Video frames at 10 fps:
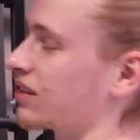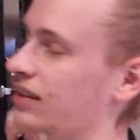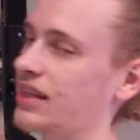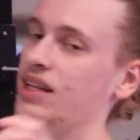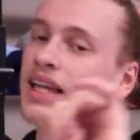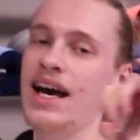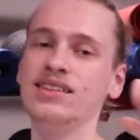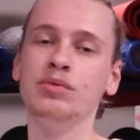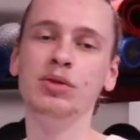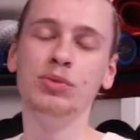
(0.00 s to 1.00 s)
and the
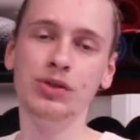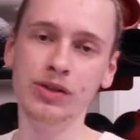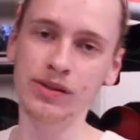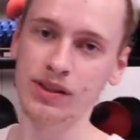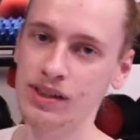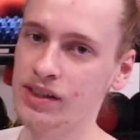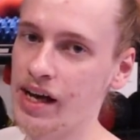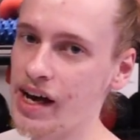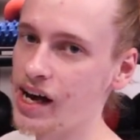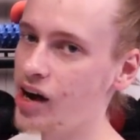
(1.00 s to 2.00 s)
lats a bit more.
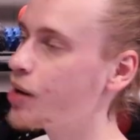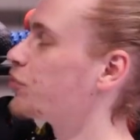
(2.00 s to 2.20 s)
I